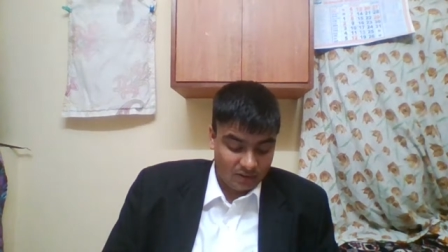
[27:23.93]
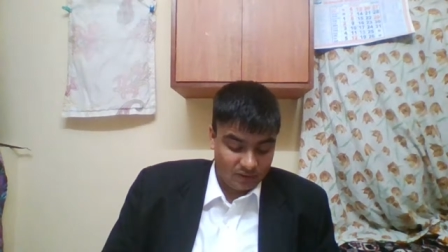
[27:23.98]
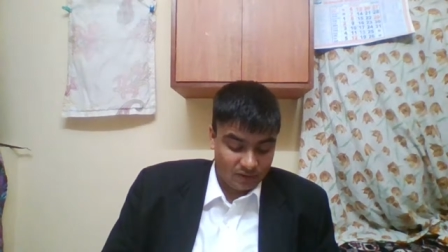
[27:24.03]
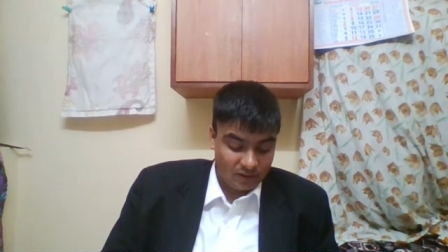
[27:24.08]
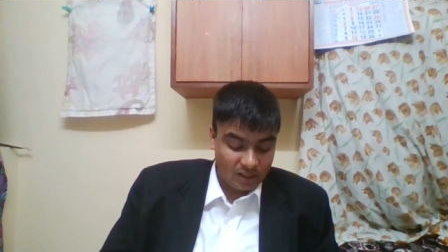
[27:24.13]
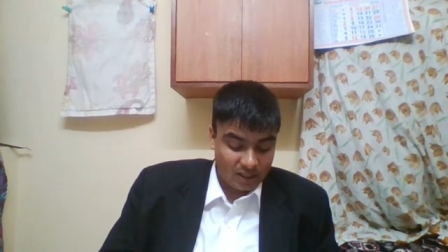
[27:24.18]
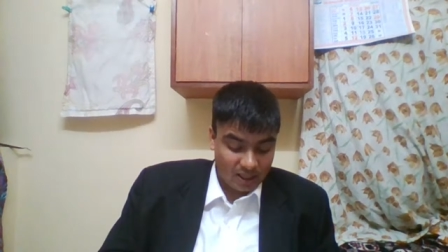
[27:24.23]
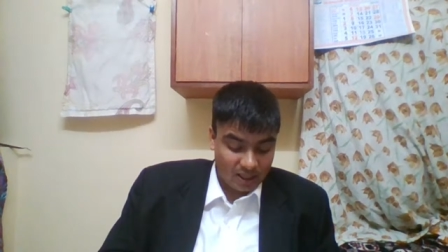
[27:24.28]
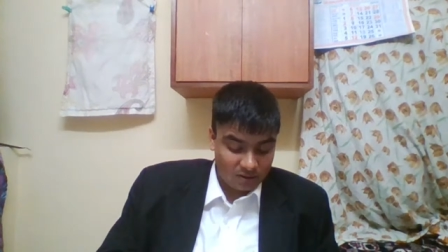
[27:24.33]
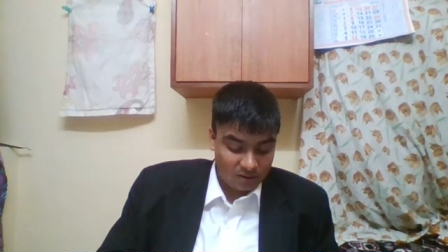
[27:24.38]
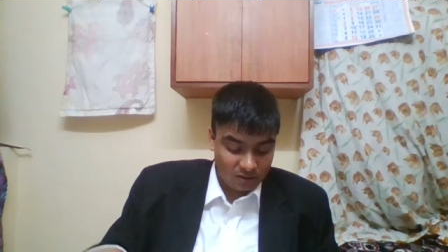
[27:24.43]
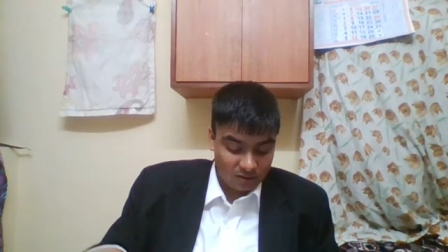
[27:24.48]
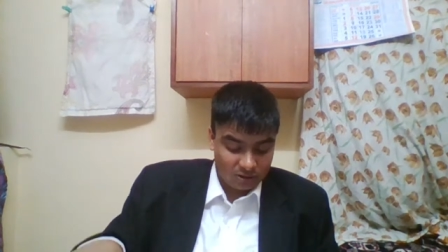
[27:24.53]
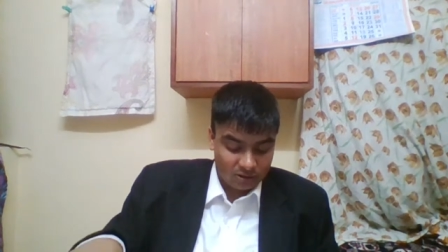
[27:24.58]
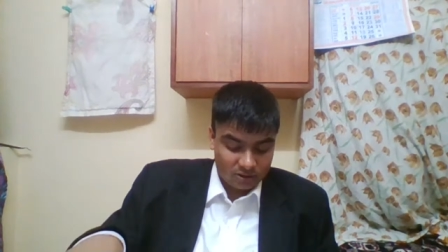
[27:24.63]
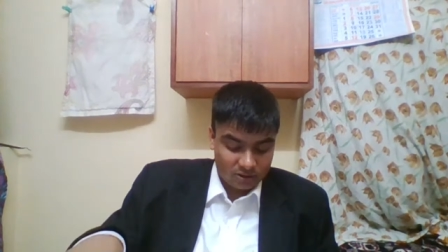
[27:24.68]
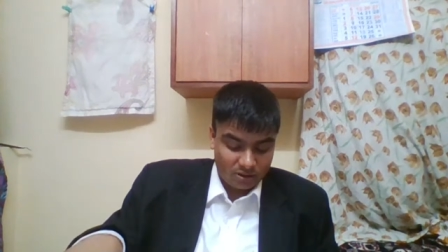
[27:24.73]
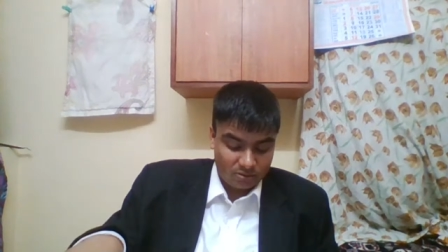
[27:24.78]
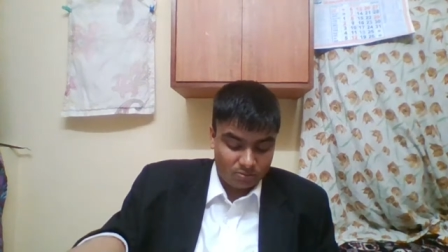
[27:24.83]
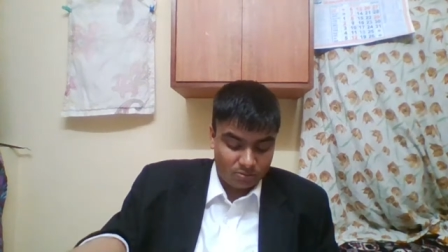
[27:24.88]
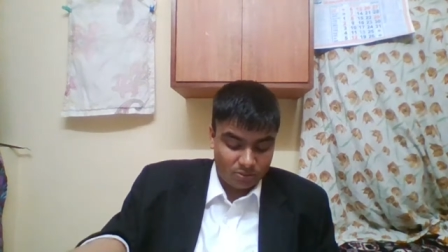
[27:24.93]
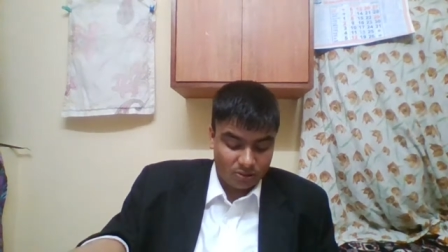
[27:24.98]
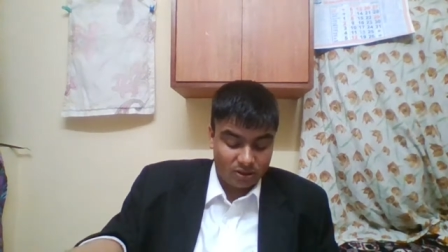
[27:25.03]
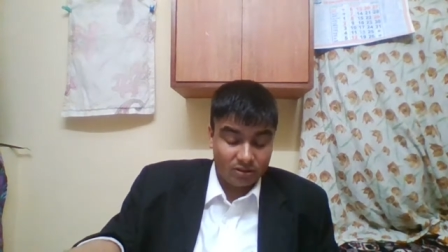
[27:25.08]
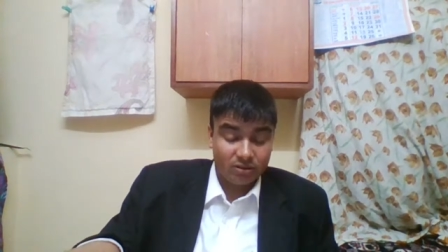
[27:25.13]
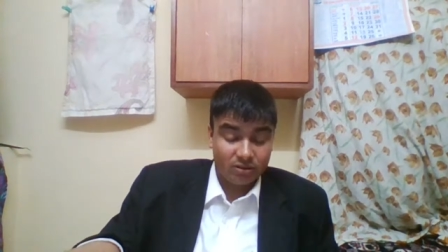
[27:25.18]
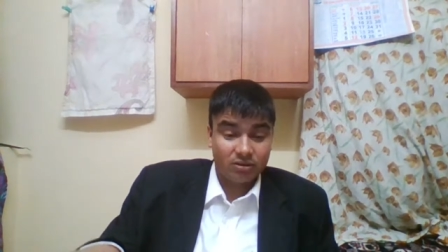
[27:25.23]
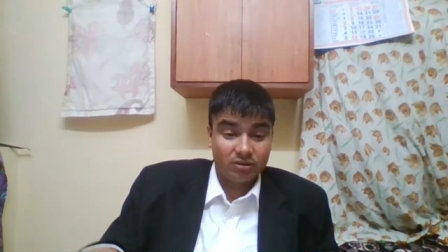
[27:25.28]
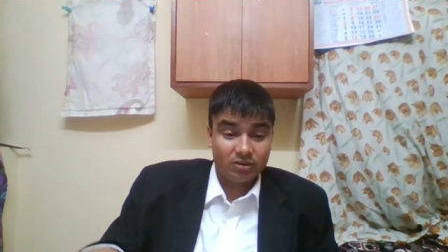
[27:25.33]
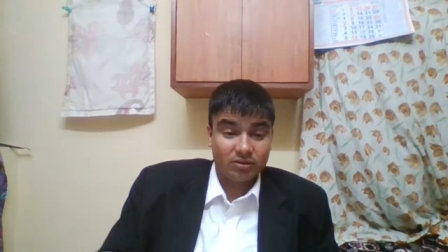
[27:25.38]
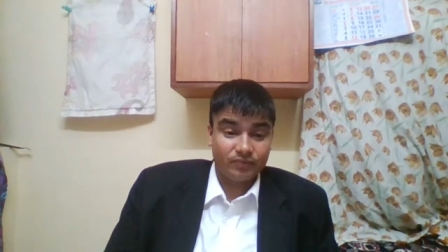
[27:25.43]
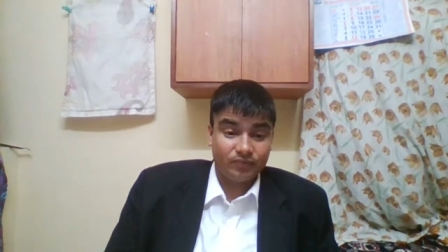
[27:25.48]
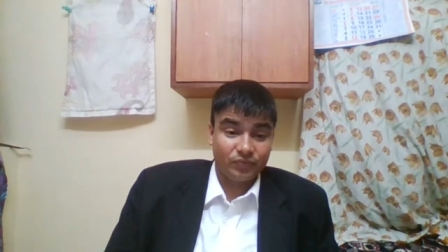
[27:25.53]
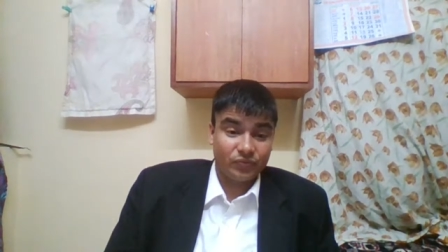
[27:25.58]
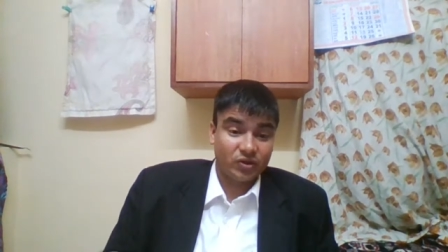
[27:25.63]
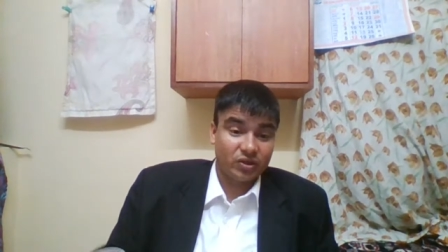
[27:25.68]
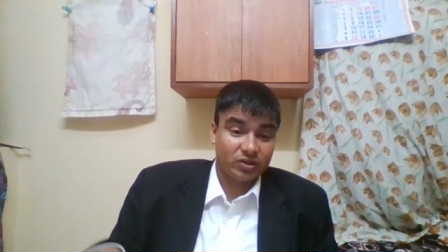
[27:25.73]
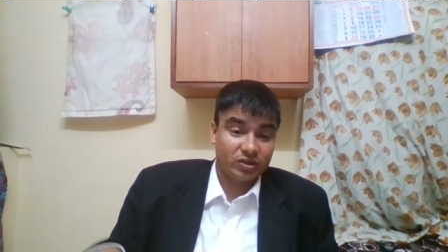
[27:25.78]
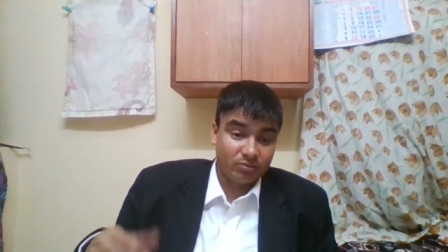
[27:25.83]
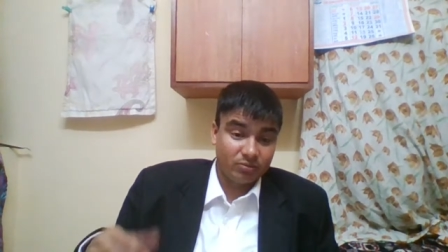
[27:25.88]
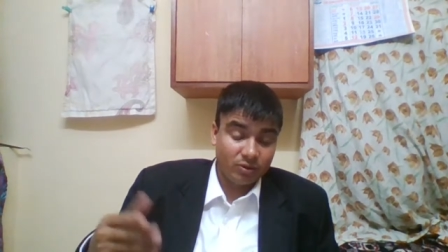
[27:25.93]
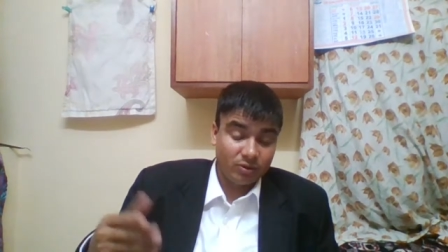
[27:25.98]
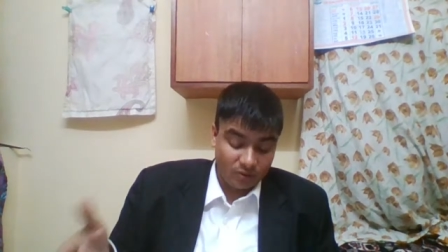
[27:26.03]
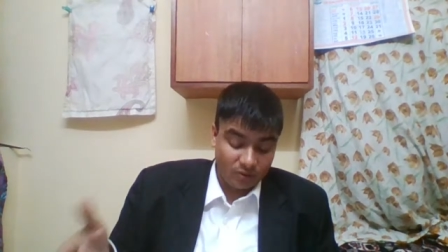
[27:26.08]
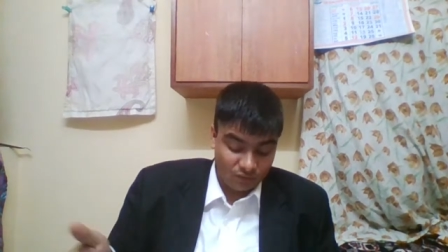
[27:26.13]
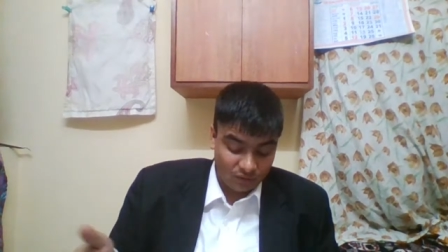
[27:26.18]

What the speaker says: They can also summon some of the